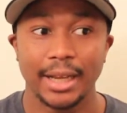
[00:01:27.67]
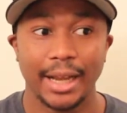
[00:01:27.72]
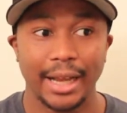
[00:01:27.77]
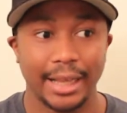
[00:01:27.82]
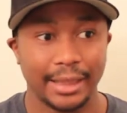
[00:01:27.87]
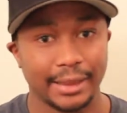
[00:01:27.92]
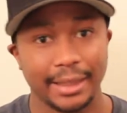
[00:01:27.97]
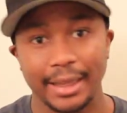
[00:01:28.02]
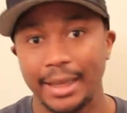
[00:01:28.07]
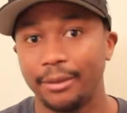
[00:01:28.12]

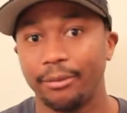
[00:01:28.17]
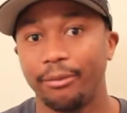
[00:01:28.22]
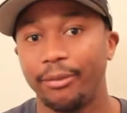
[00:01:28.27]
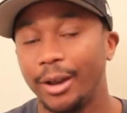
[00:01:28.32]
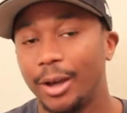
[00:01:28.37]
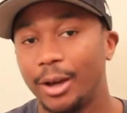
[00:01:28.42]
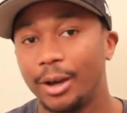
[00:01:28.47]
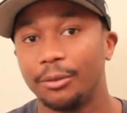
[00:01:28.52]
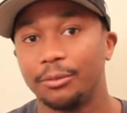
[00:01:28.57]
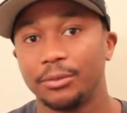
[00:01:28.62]
and they
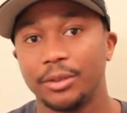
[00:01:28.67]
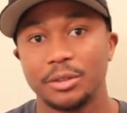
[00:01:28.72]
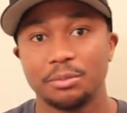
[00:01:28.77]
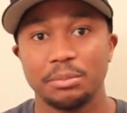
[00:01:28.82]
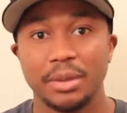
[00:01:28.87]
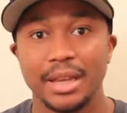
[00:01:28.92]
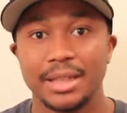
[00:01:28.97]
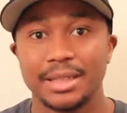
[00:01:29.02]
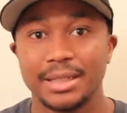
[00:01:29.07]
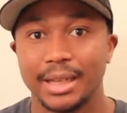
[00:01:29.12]
fly off to
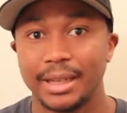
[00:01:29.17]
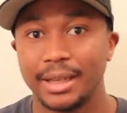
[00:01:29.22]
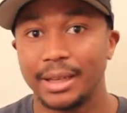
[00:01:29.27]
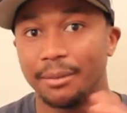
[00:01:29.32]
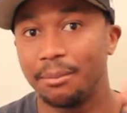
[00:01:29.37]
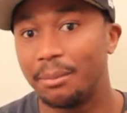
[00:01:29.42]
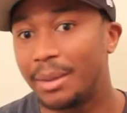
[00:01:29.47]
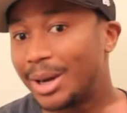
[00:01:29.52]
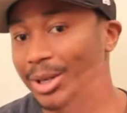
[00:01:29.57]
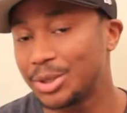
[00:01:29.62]
space, and
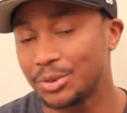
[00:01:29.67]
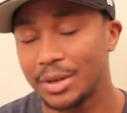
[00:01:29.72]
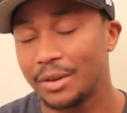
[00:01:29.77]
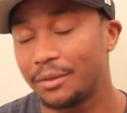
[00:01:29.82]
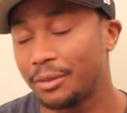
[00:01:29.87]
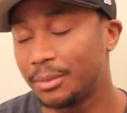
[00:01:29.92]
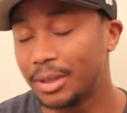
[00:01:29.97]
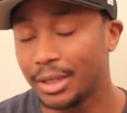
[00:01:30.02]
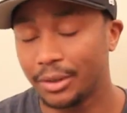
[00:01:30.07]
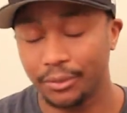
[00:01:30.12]
they're miles away
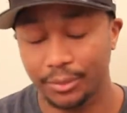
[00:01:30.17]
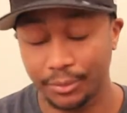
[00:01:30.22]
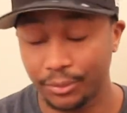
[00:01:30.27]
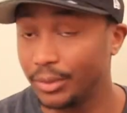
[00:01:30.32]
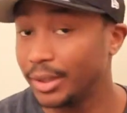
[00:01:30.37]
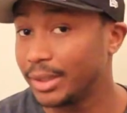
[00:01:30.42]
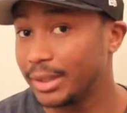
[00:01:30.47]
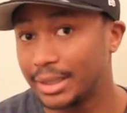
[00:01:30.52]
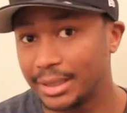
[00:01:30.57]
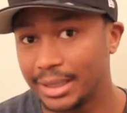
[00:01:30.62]
from
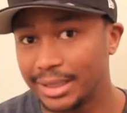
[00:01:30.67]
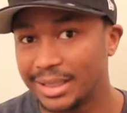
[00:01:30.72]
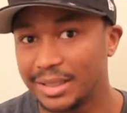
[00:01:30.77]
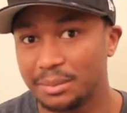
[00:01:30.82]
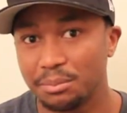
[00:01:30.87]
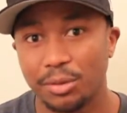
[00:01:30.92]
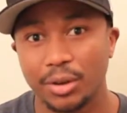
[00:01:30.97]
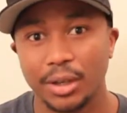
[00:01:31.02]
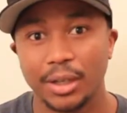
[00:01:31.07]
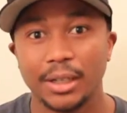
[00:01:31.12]
Earth at
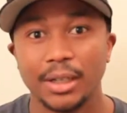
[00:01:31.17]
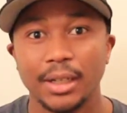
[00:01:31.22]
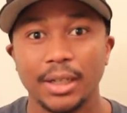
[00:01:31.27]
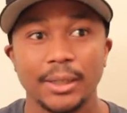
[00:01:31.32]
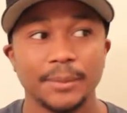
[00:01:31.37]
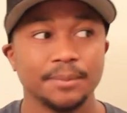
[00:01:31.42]
this point.